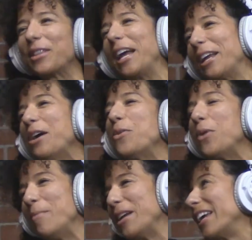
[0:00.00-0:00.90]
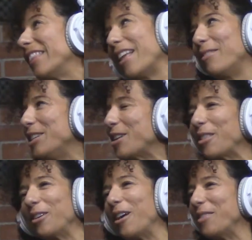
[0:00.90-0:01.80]
Like, women can love each
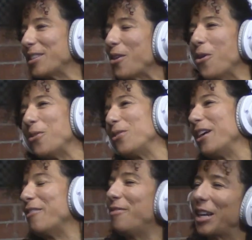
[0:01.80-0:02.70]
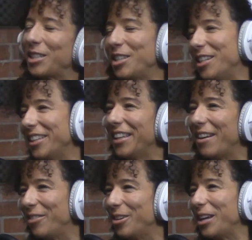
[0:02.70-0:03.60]
other on this whole affectionate
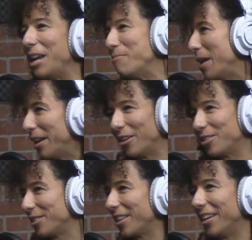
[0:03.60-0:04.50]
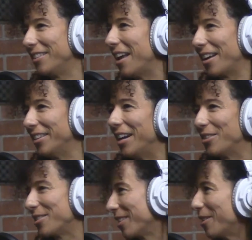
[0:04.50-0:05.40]
level, and men are just like not
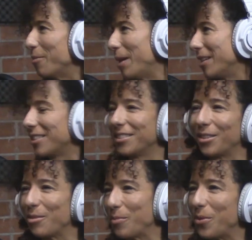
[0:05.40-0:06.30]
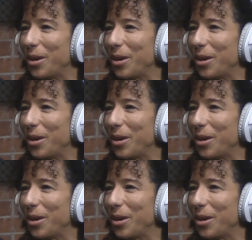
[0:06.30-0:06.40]
allowed to go past a certain point.